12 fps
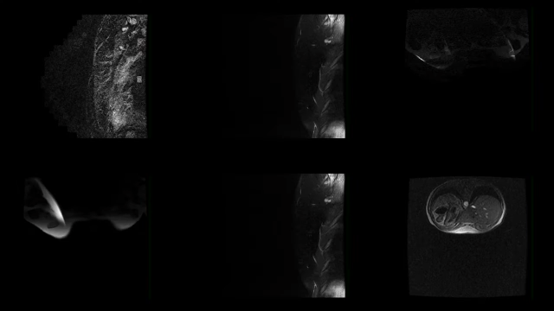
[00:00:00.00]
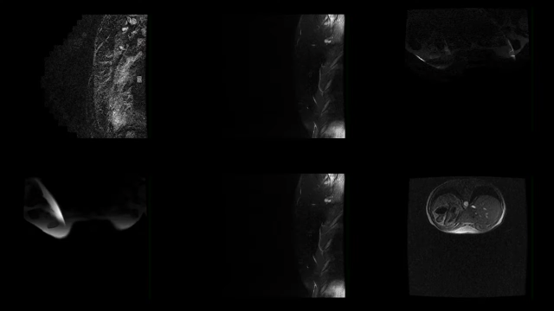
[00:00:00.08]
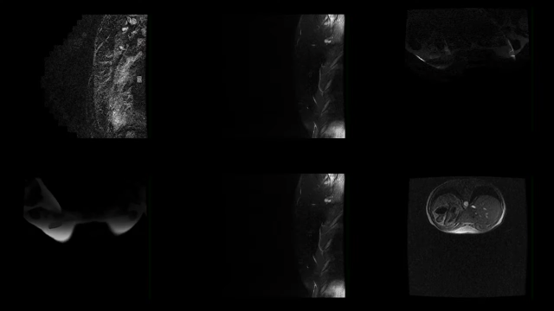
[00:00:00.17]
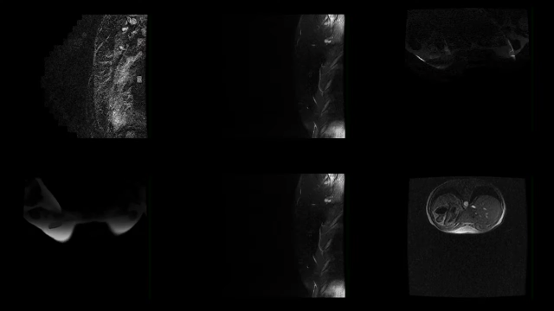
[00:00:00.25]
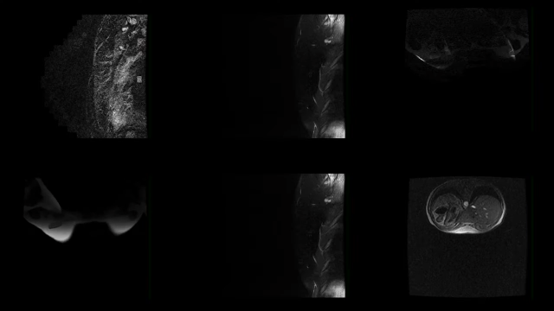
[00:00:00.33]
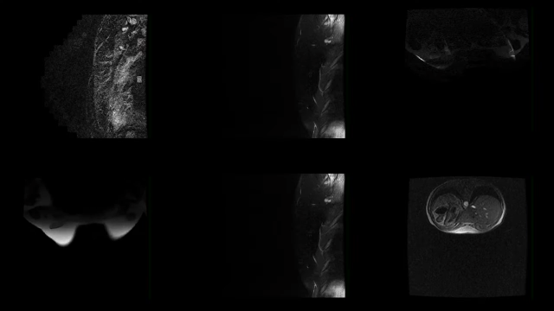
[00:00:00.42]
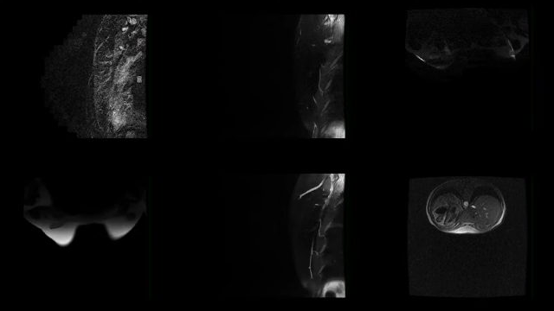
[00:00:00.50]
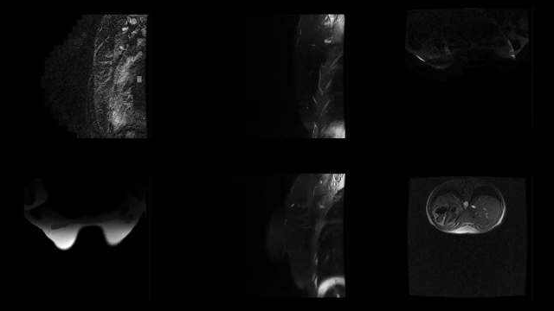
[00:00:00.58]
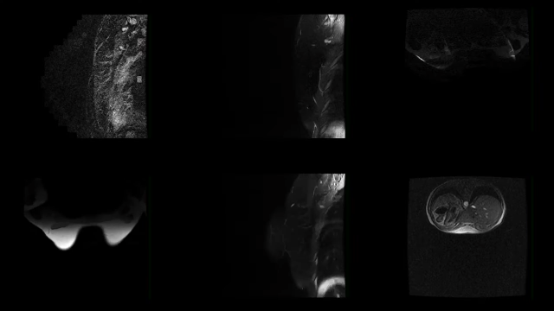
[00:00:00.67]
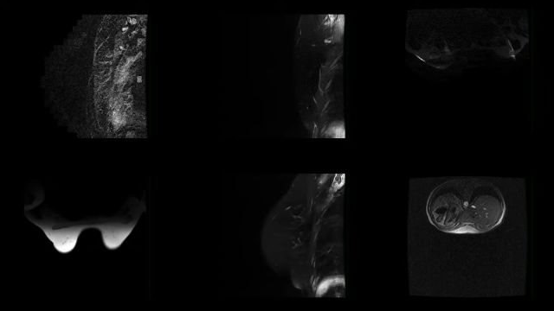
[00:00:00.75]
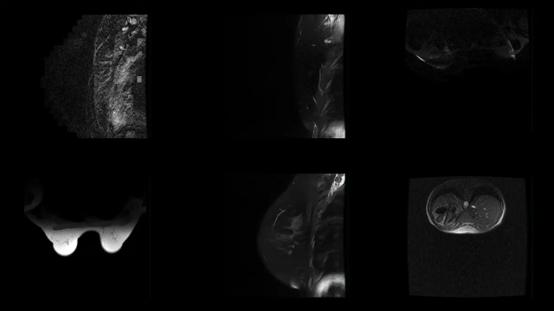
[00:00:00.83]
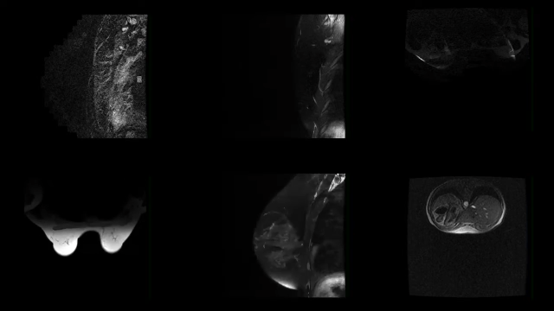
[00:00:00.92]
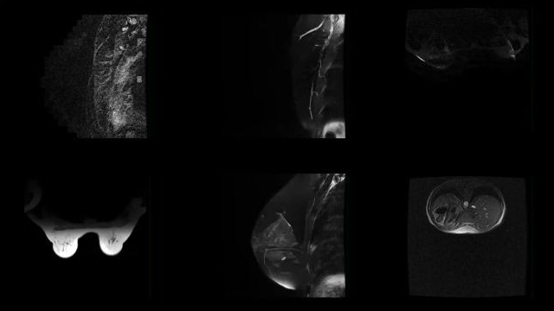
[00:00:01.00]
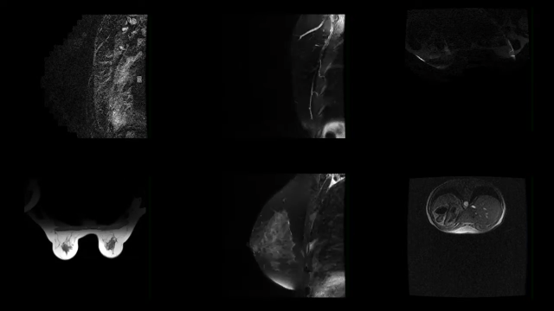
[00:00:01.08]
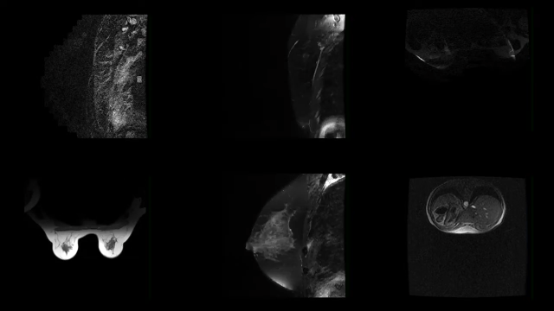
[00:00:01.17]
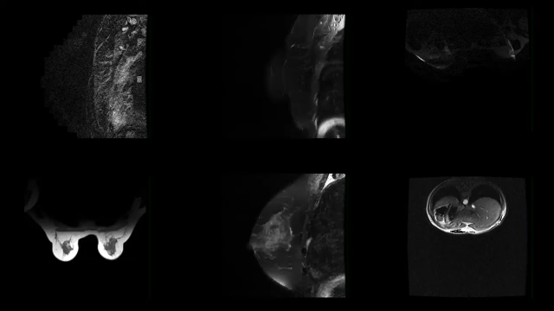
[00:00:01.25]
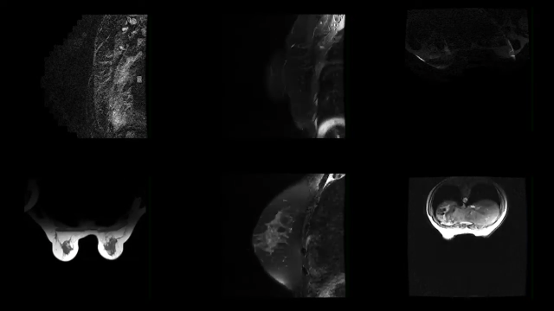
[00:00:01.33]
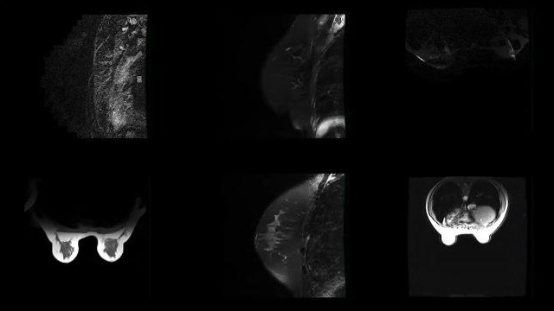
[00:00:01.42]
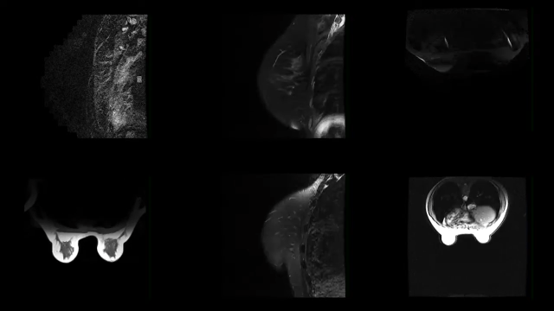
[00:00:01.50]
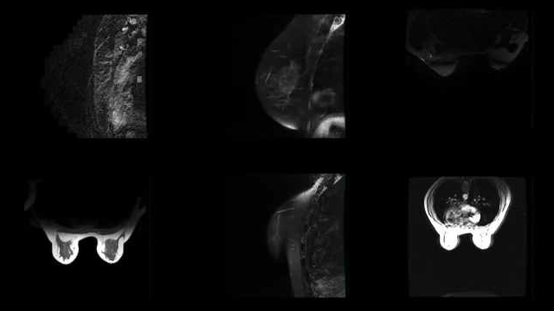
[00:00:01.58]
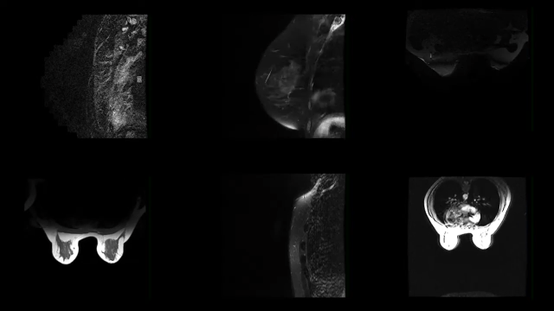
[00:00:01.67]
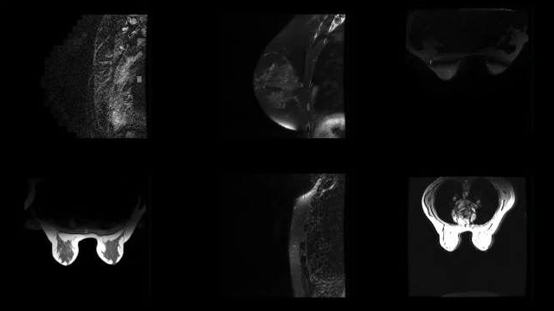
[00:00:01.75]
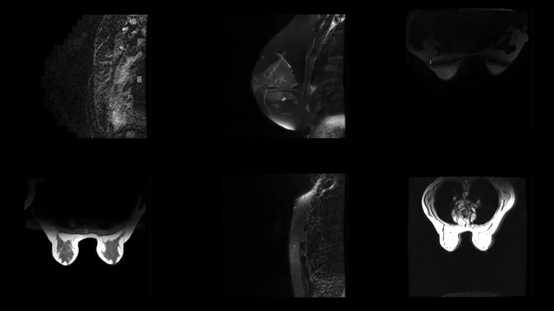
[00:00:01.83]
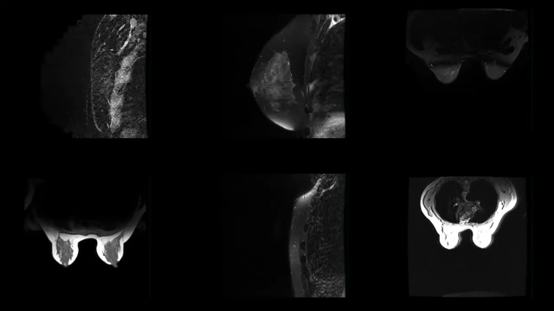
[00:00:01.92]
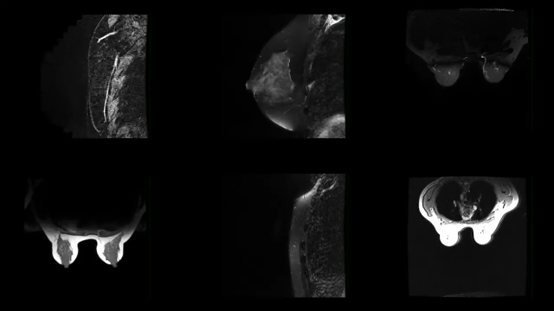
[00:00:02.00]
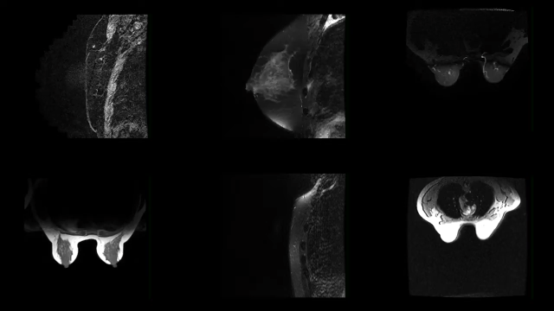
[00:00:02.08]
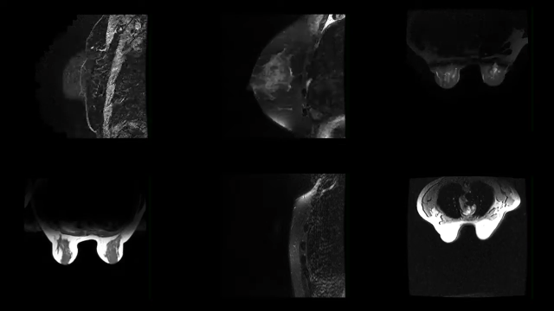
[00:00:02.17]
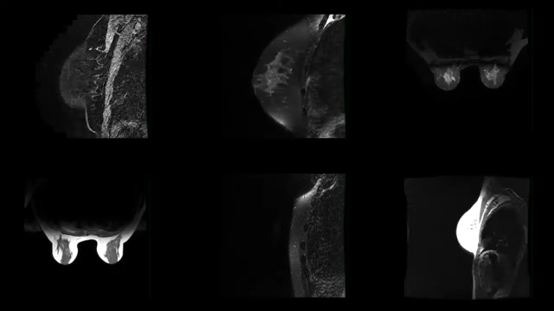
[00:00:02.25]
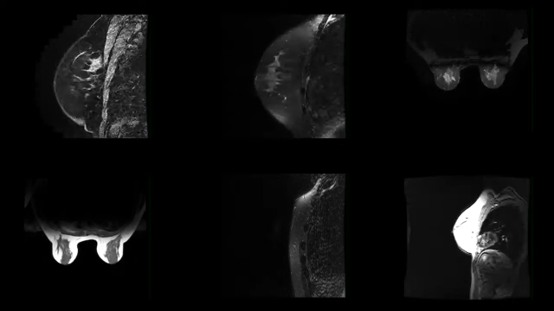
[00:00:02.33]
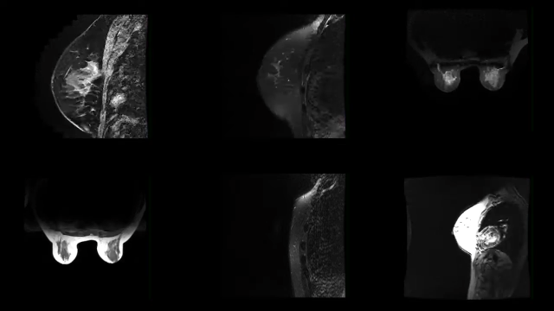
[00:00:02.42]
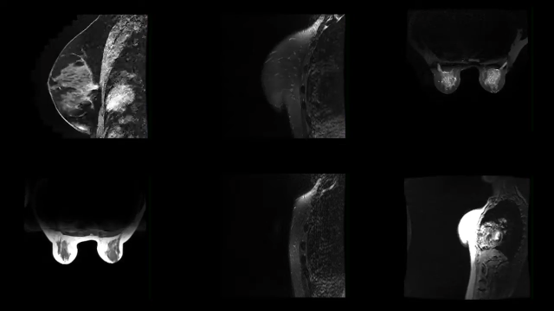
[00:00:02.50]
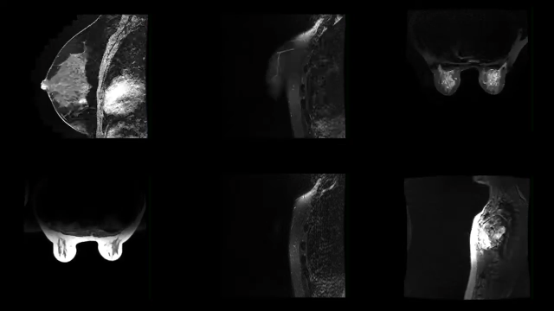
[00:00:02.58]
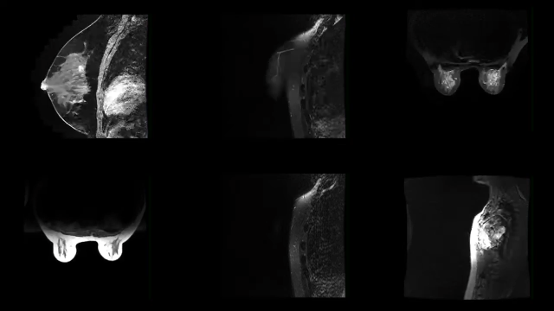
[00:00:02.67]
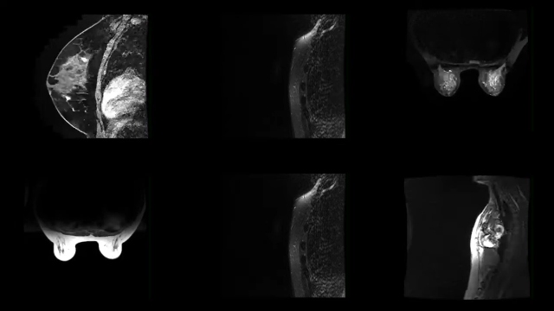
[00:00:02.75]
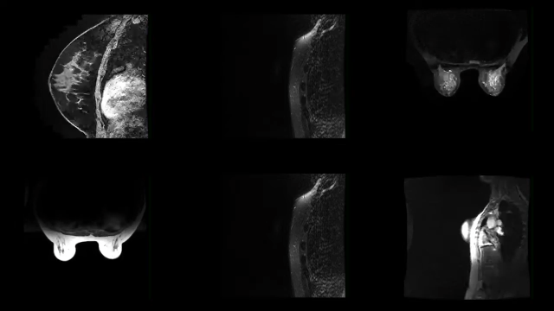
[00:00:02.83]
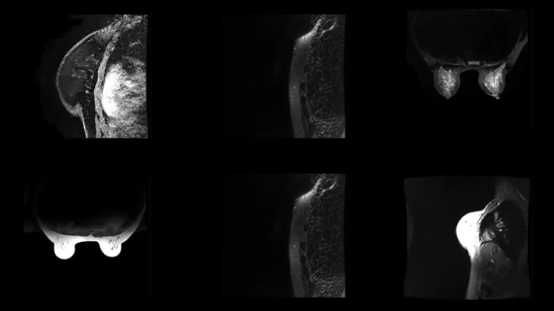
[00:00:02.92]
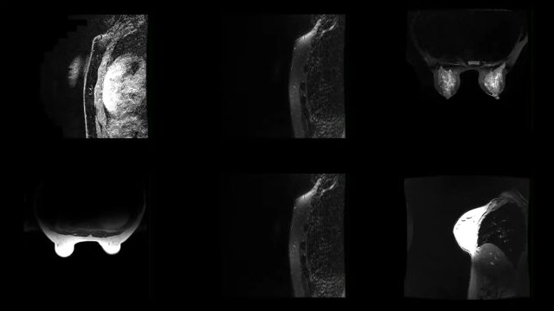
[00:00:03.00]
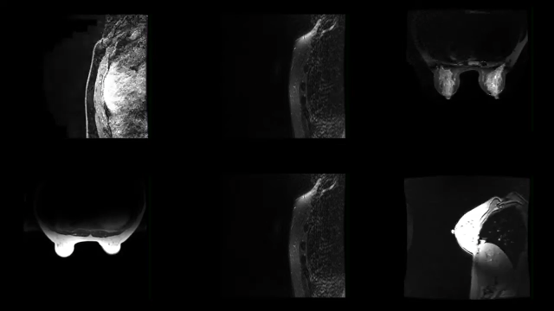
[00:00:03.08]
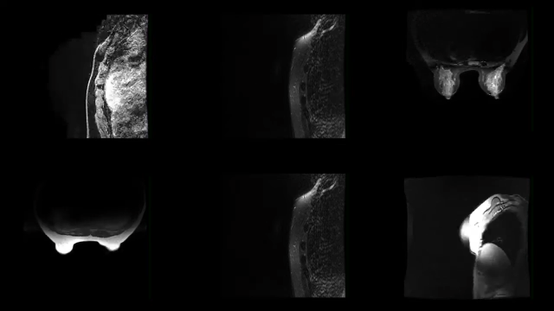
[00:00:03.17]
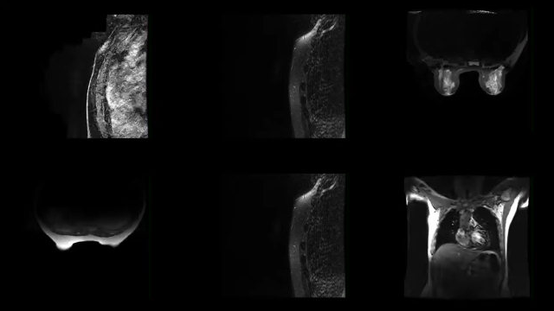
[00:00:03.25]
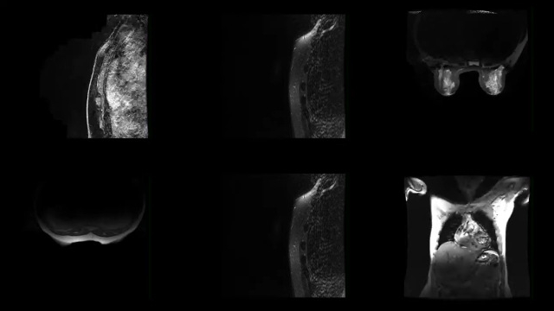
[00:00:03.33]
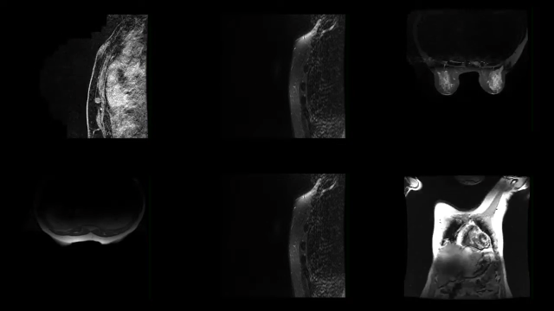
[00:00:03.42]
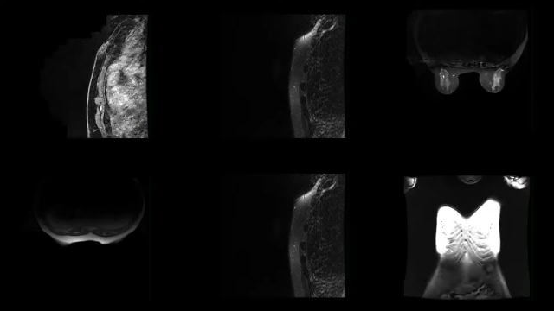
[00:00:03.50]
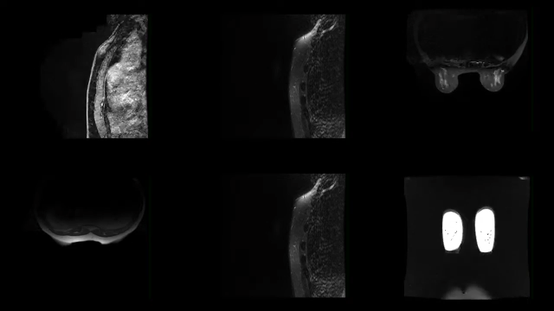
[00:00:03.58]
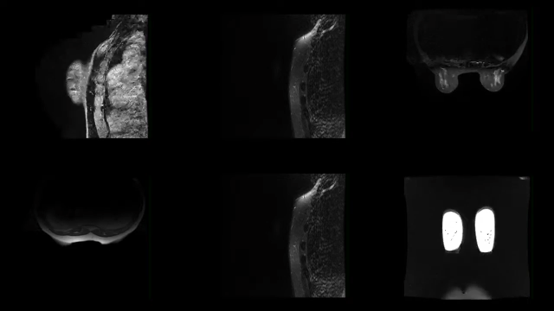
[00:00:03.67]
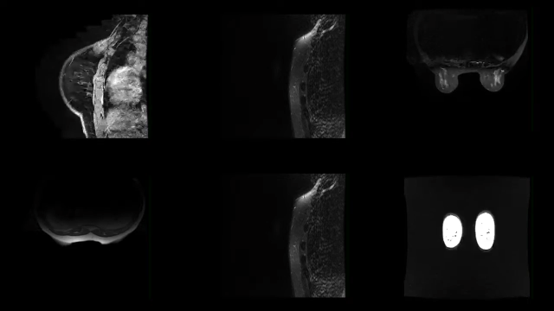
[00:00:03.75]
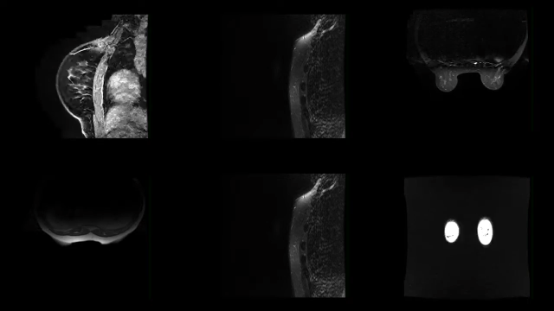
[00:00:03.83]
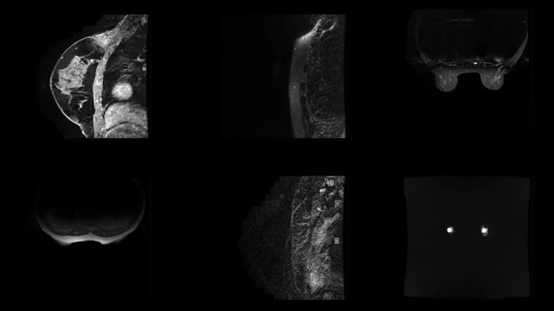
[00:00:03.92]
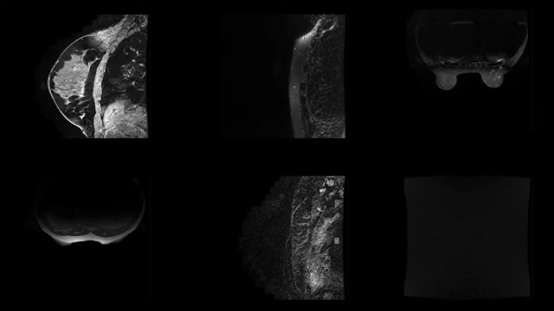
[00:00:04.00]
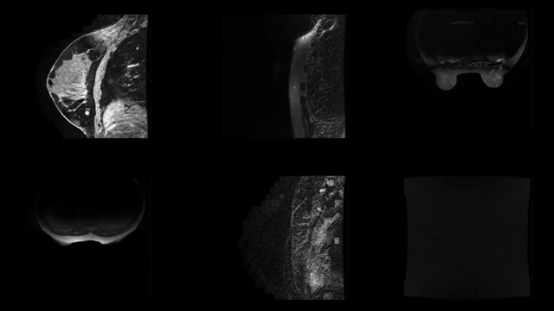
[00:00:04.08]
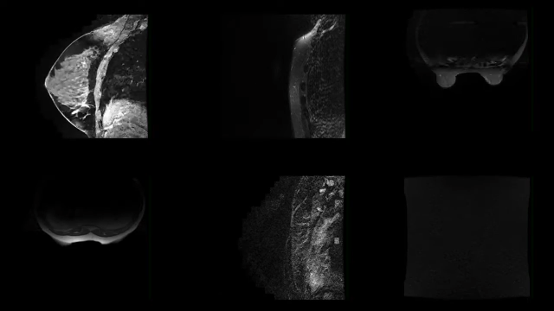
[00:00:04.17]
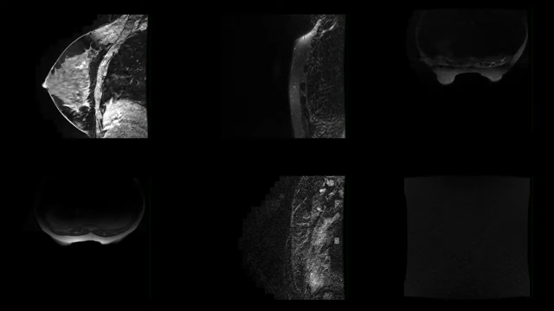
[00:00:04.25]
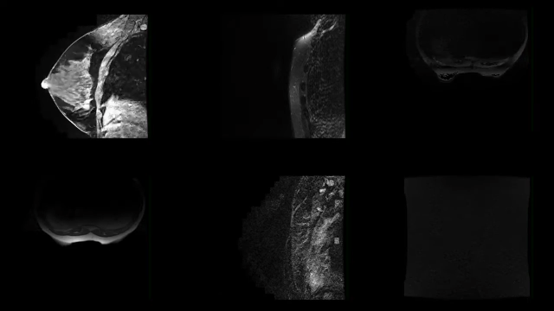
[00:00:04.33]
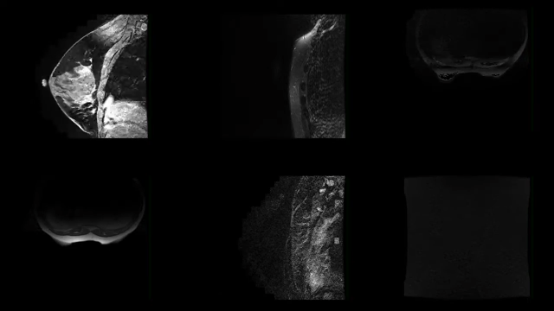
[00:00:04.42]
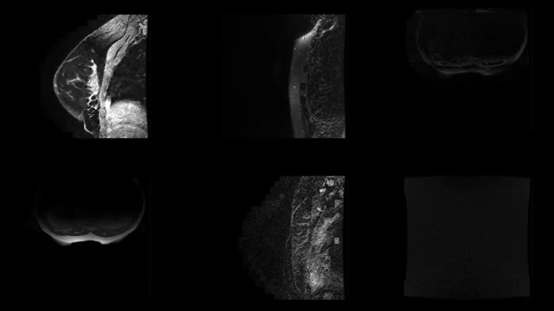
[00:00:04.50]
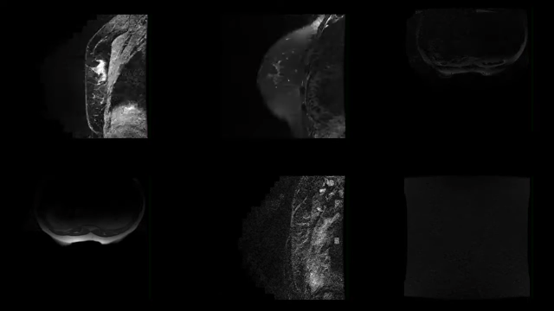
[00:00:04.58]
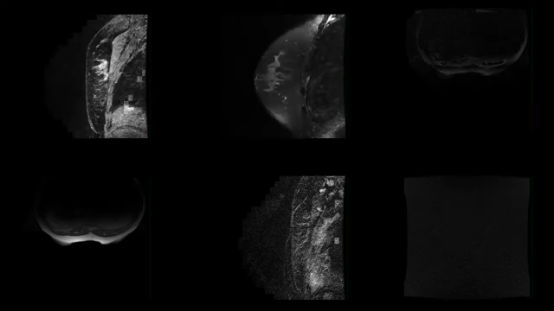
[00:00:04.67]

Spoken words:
Nobody's mouth can be seen.